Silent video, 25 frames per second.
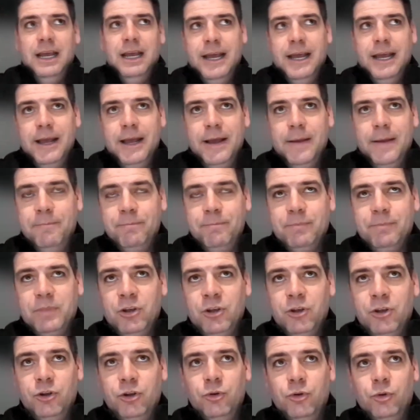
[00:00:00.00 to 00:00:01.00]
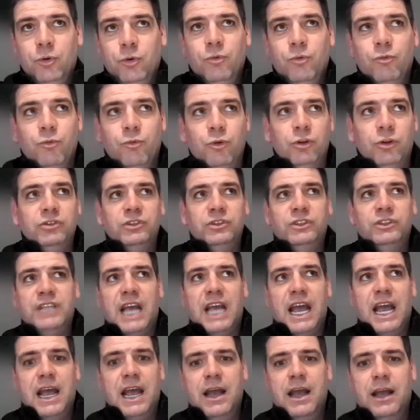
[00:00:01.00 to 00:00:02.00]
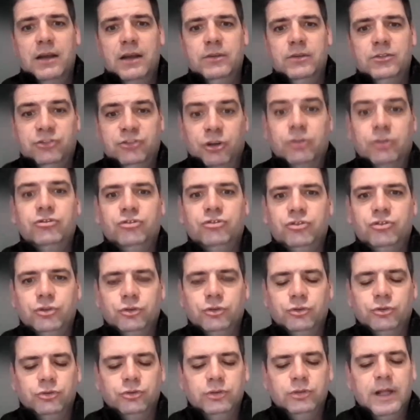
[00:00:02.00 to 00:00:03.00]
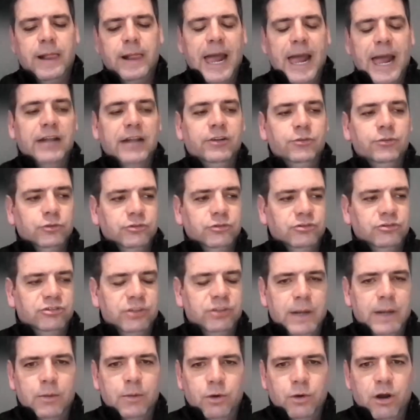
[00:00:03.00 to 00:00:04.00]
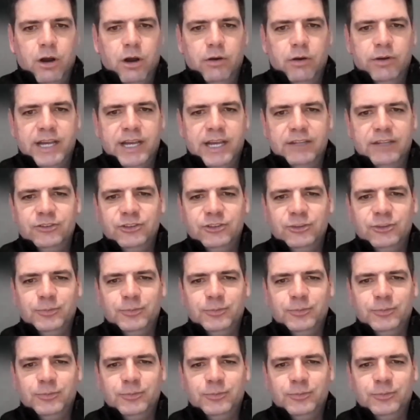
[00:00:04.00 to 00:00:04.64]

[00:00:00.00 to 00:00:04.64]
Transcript: who runs our soccer school and also our Wildcats,